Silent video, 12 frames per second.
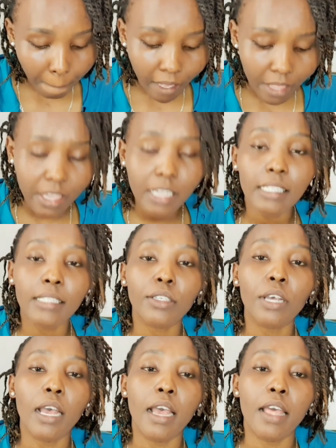
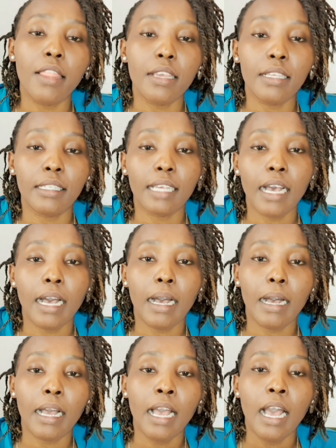There's
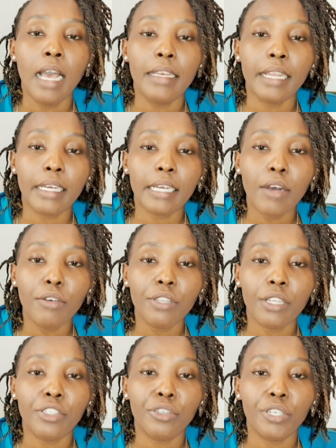an account
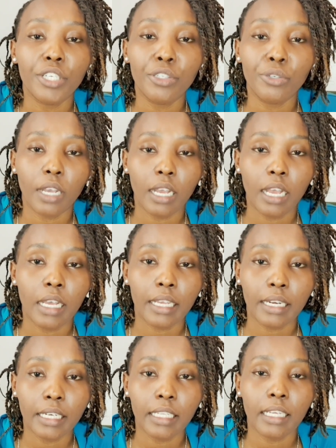that you need to
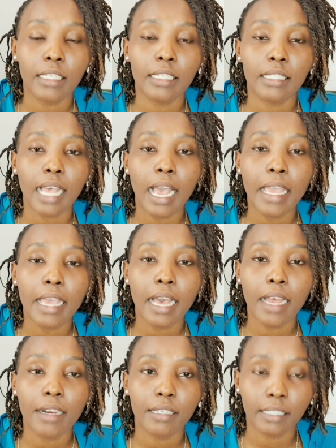create, that is
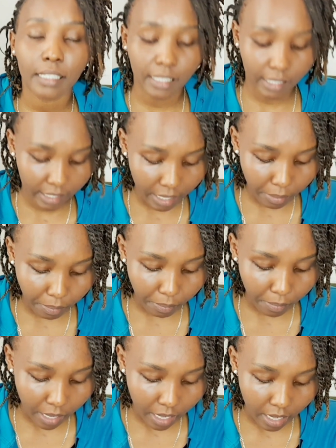IRCC
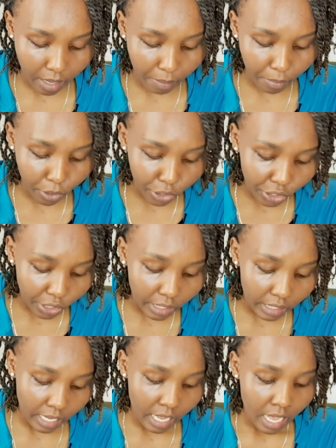portal.
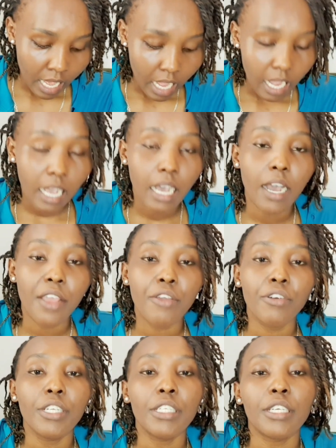
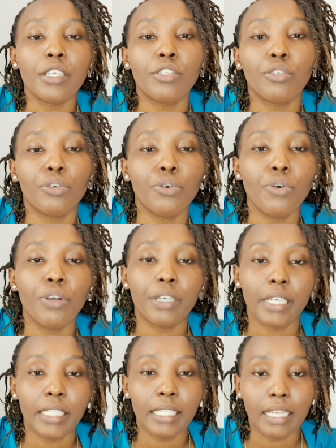You need just to go
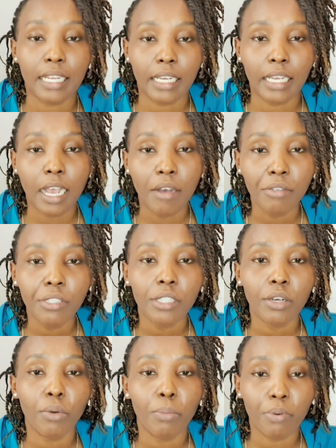create an account
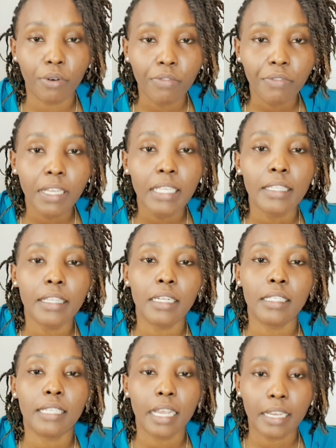or profile,
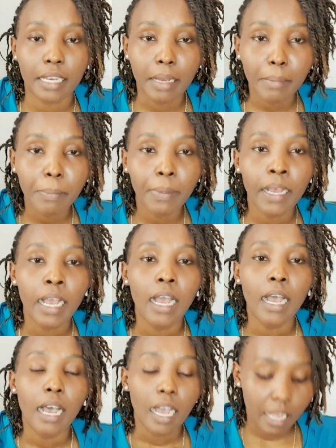then sign up,
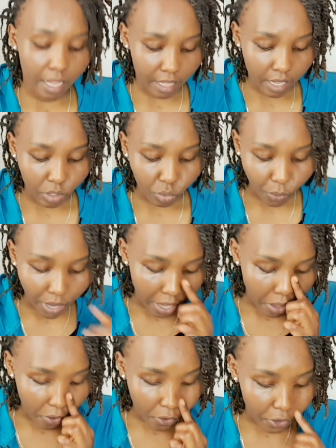and that's where
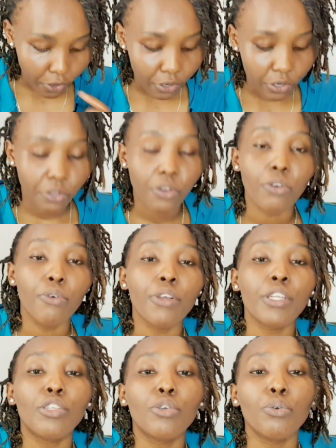you're
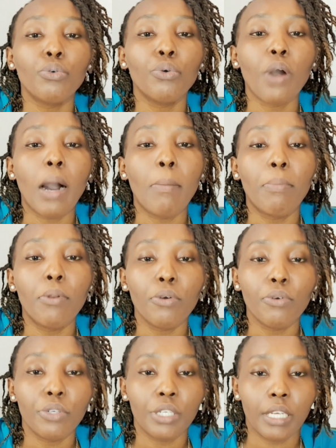going to
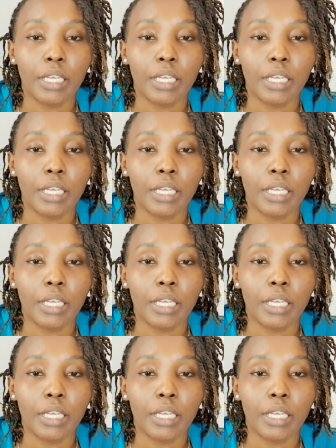upload